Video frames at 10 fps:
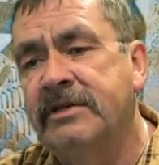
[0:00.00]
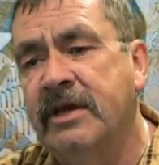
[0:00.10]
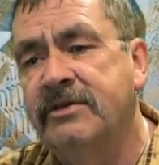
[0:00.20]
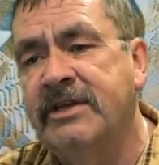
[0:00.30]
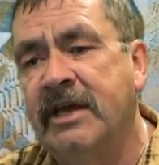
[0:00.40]

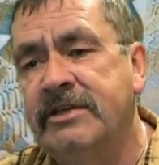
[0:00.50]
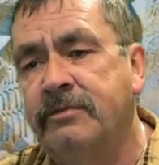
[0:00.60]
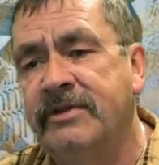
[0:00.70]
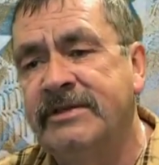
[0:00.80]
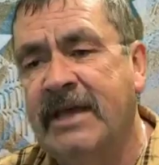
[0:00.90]

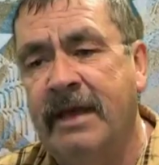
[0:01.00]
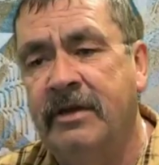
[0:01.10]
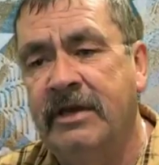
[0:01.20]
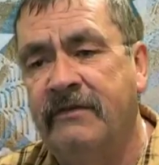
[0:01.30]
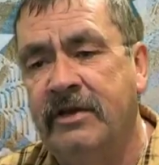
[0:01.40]
associated with the same
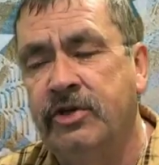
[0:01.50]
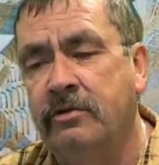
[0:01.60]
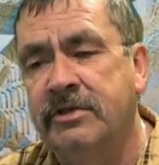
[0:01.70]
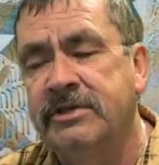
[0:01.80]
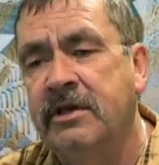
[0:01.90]

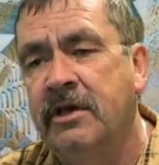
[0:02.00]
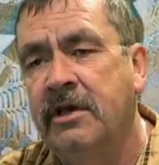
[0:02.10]
individuals